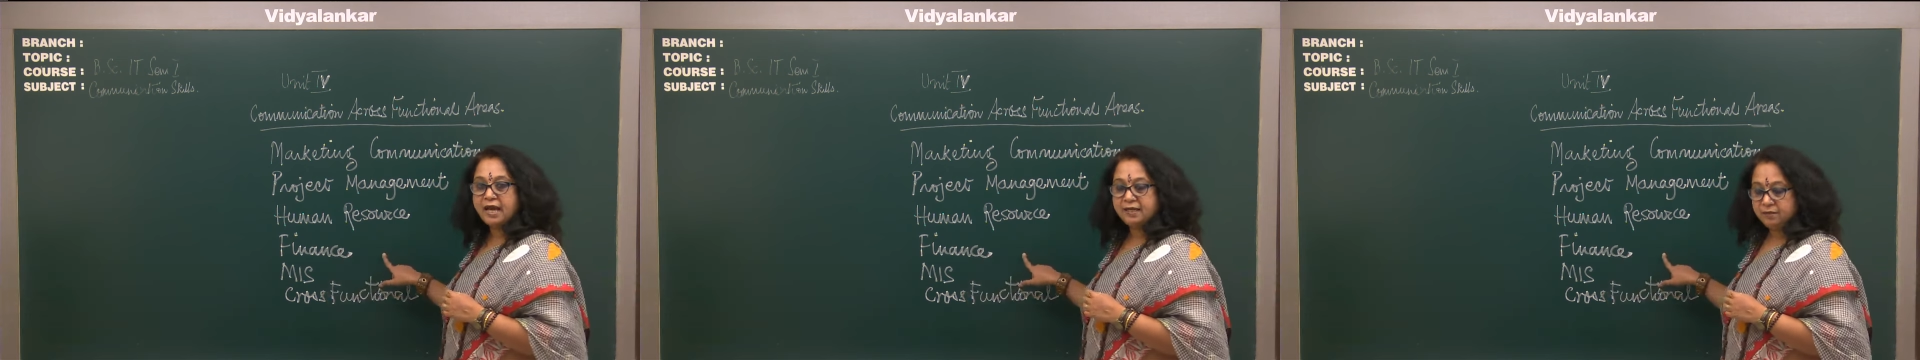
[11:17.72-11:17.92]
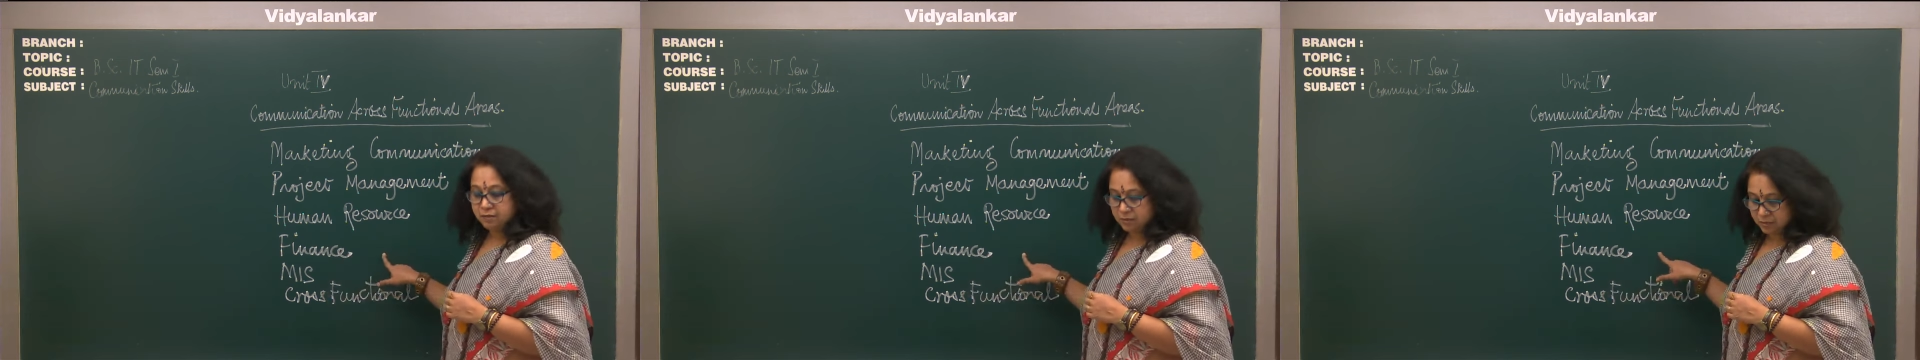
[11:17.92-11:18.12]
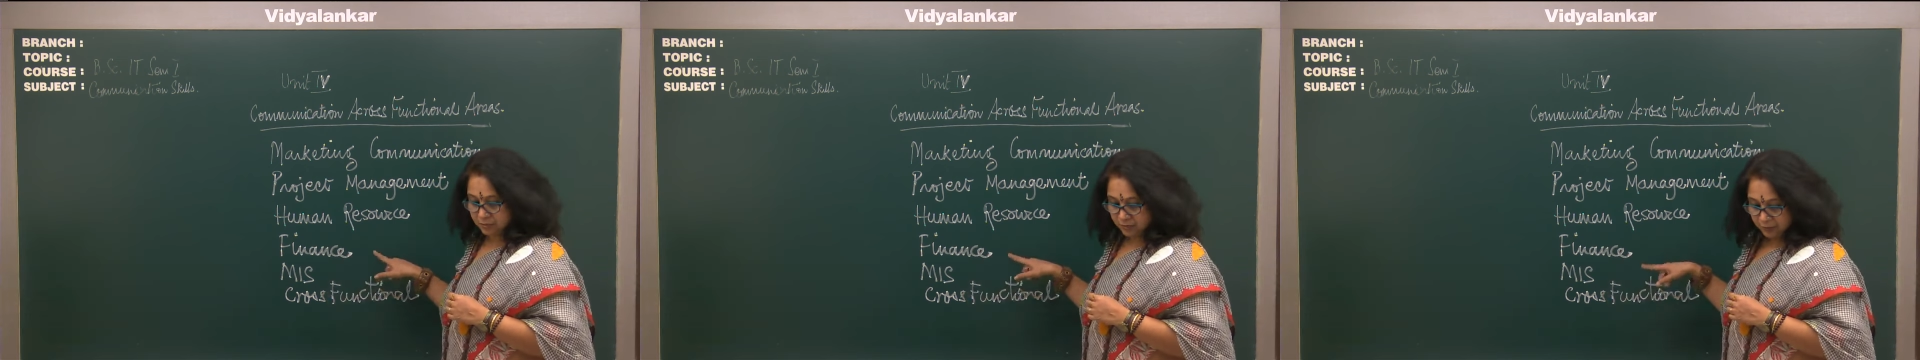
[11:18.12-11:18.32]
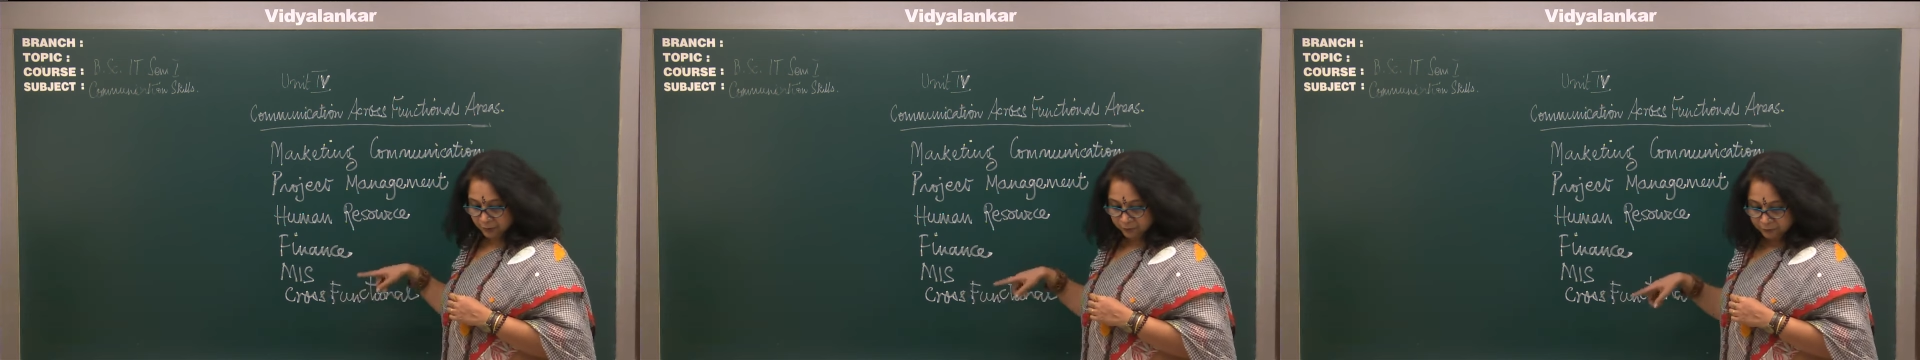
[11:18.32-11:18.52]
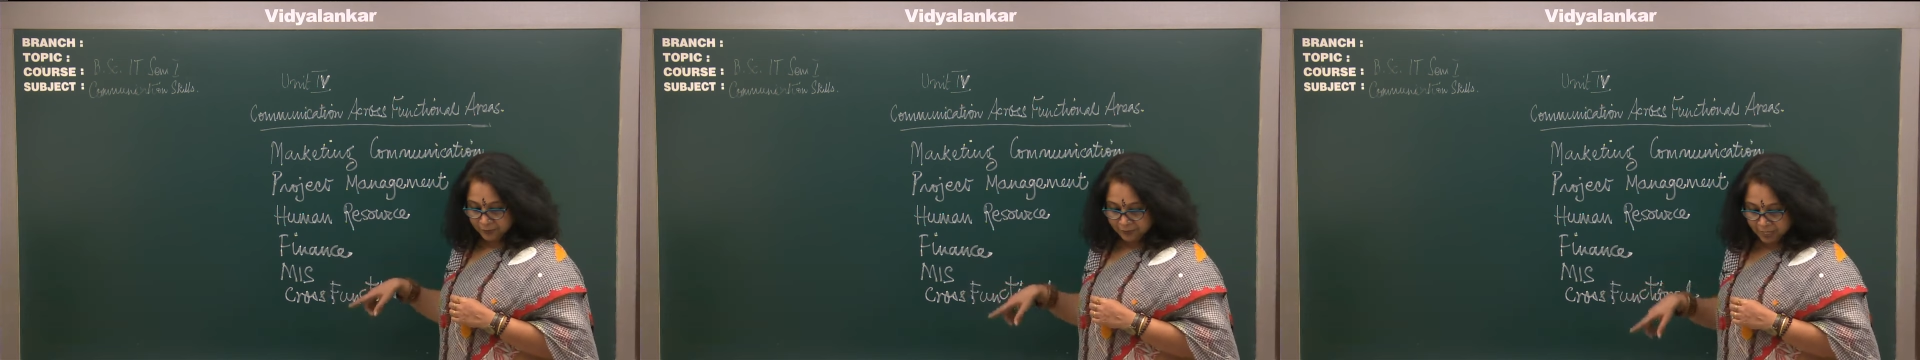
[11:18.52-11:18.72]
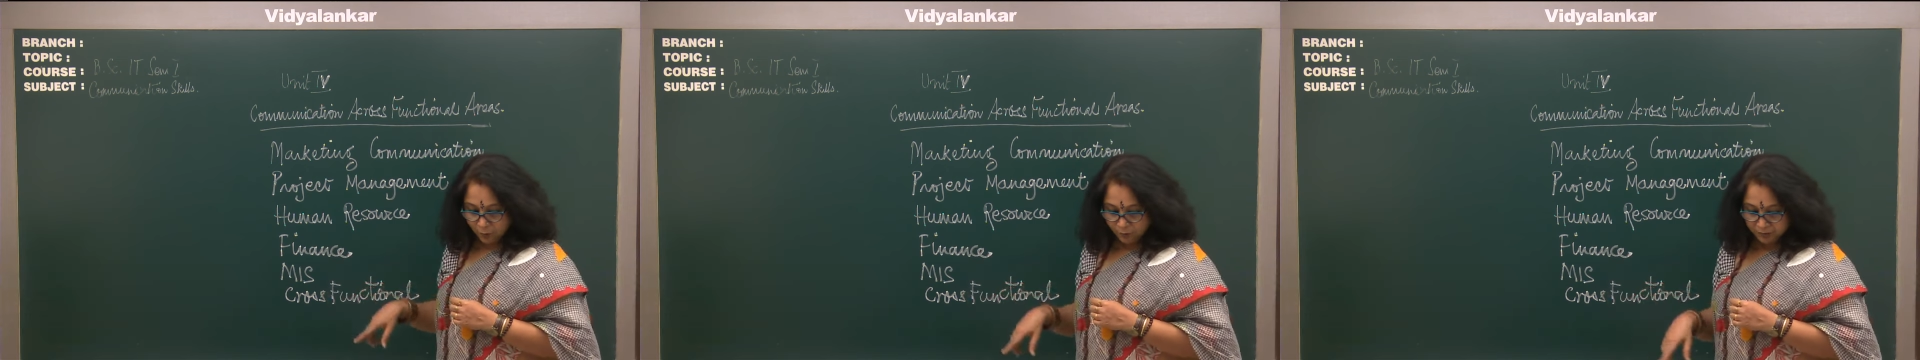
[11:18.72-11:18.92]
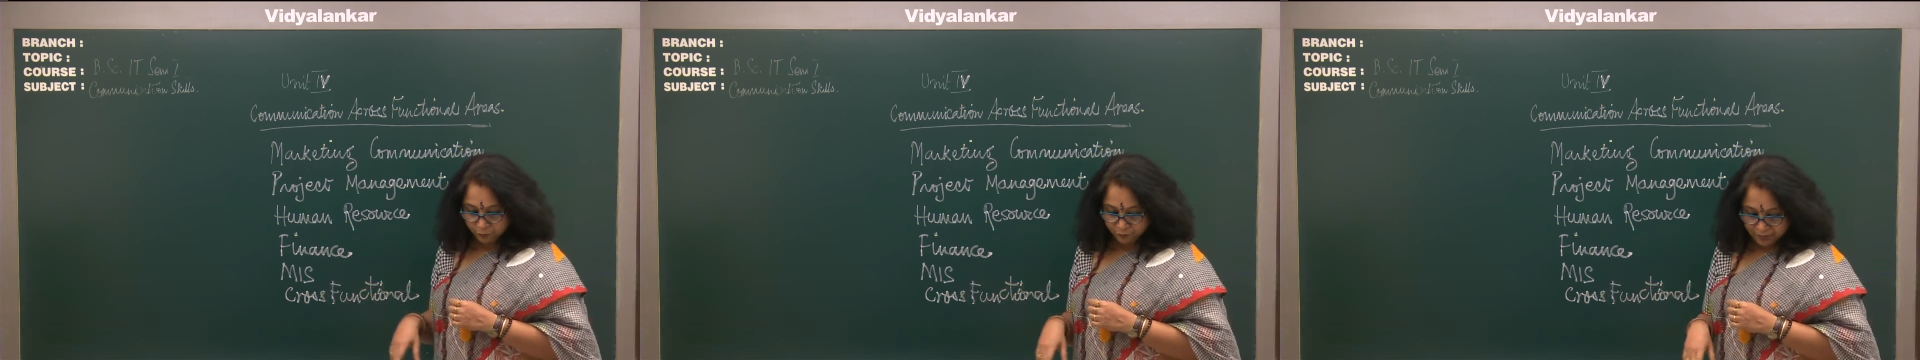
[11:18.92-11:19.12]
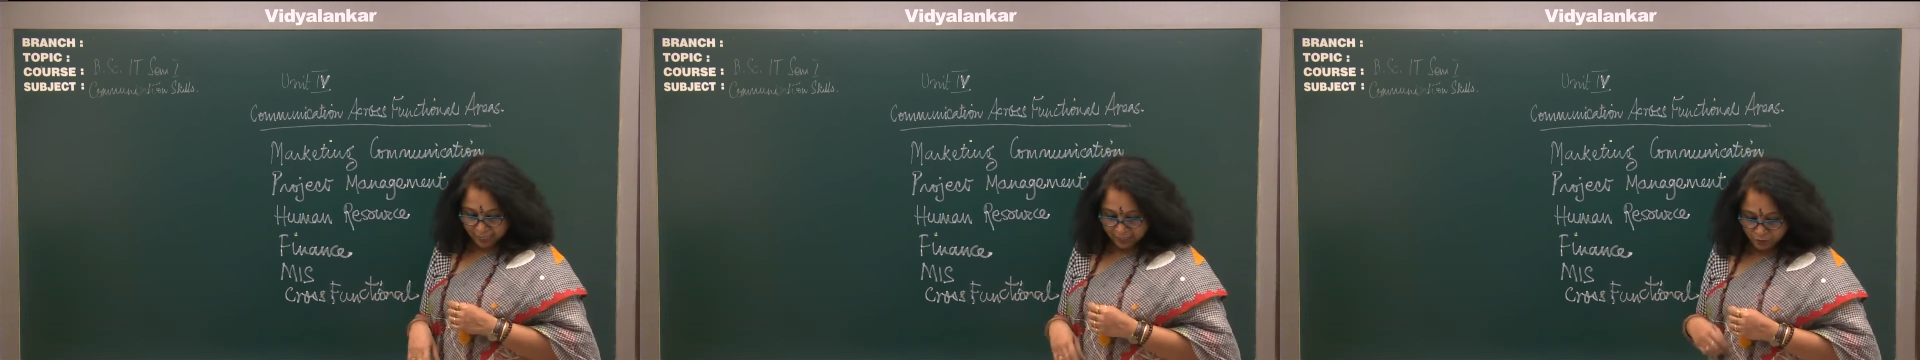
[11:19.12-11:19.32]
finance. Now
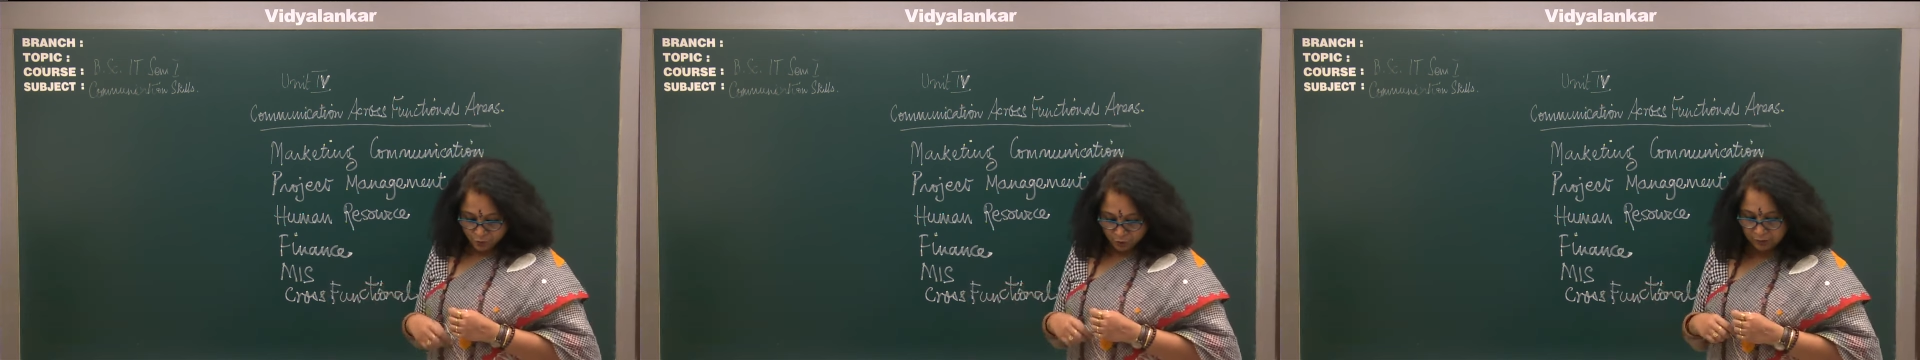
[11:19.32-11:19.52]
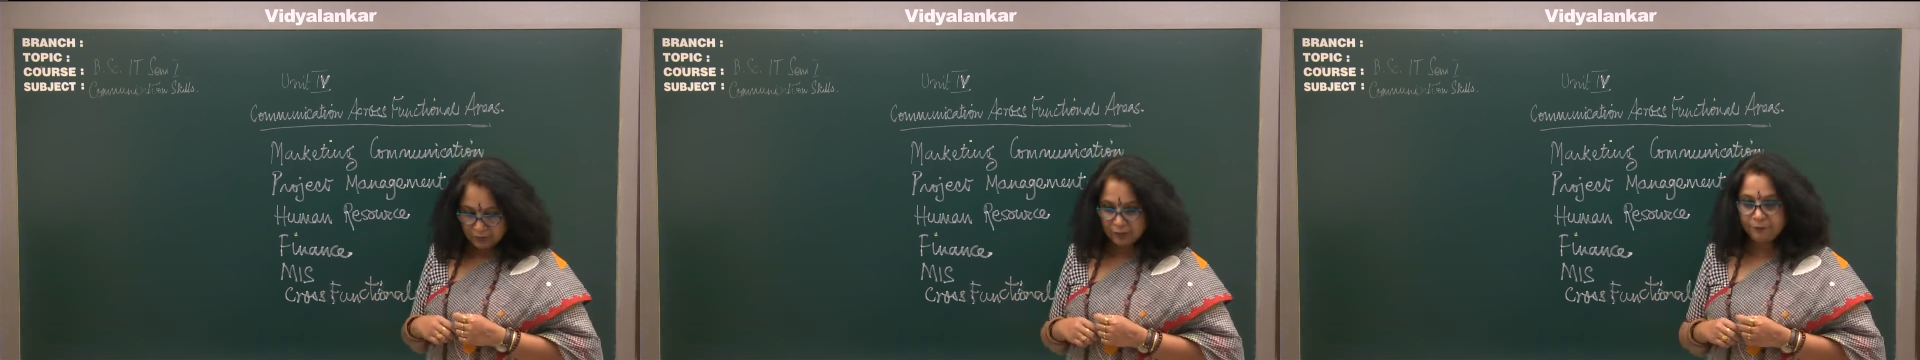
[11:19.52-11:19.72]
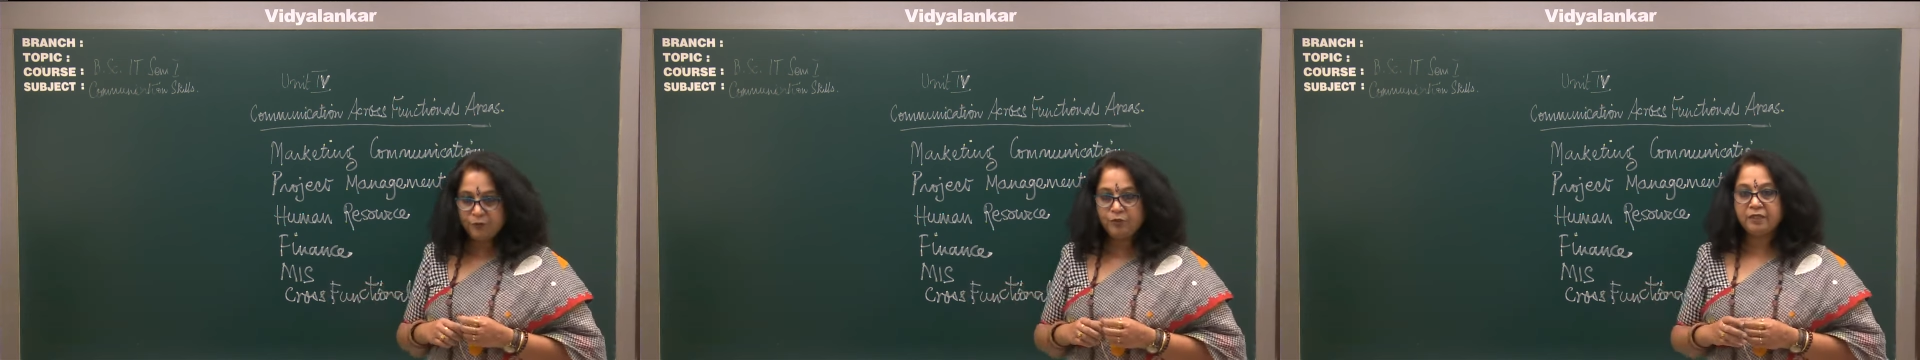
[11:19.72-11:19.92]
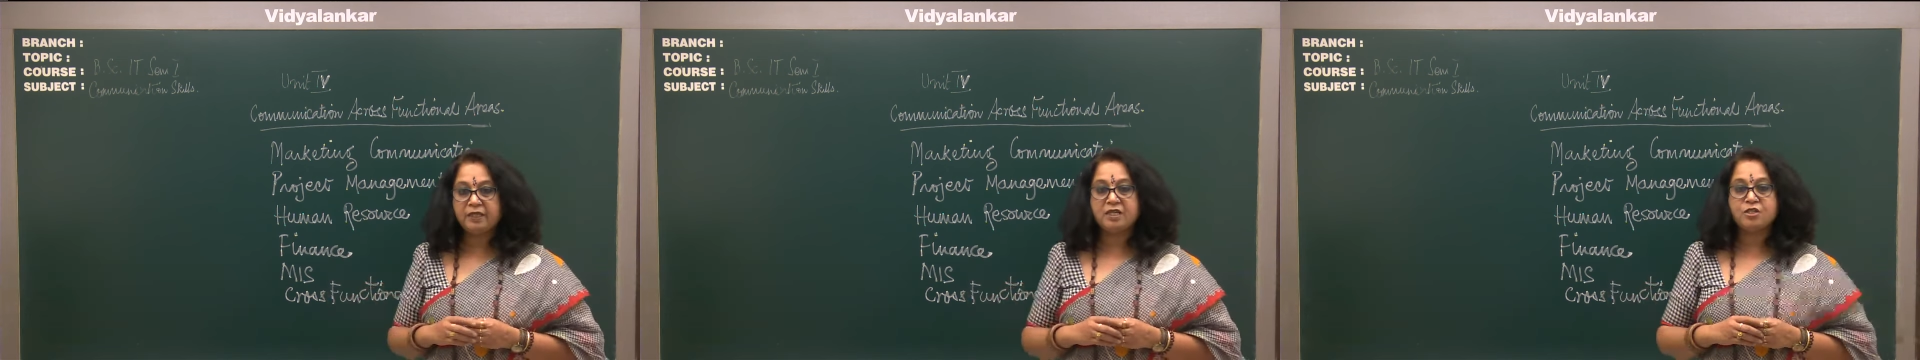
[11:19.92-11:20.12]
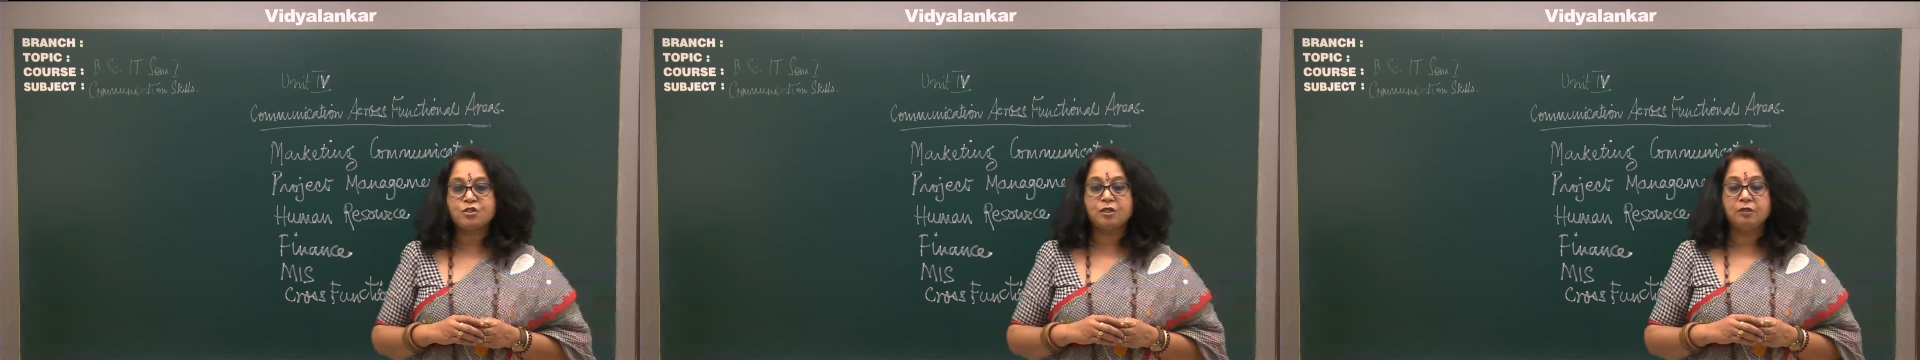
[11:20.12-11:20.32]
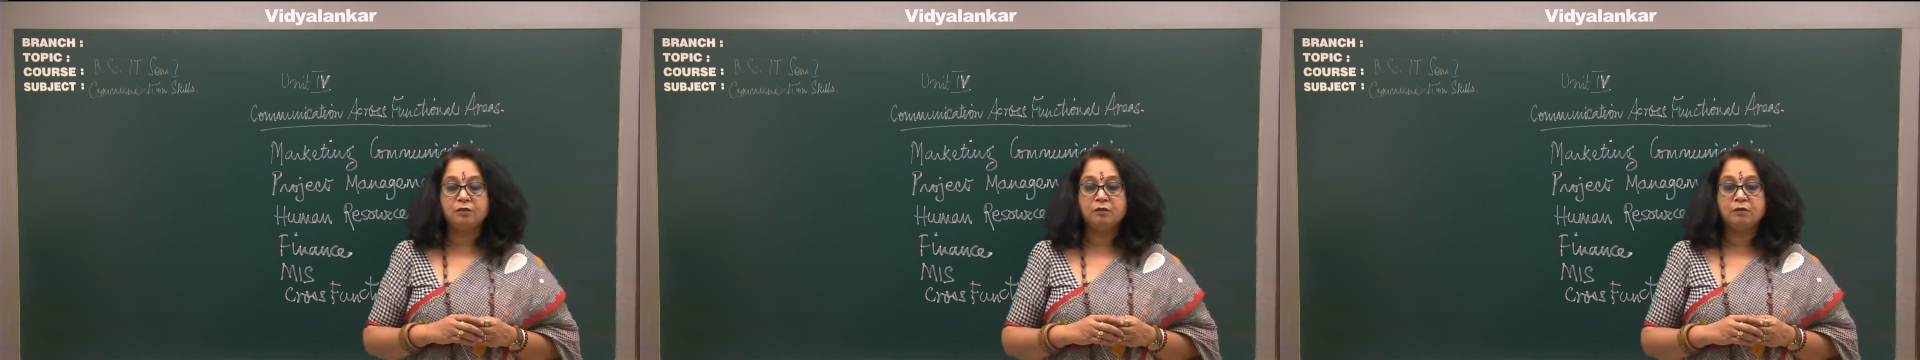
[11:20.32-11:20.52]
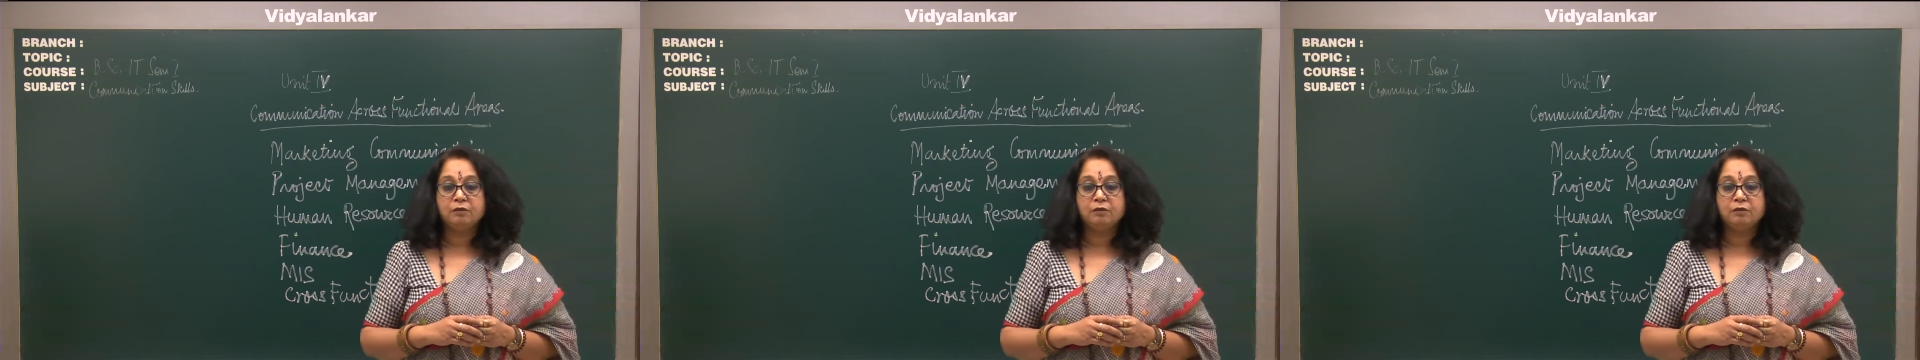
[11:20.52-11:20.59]
in financial communication,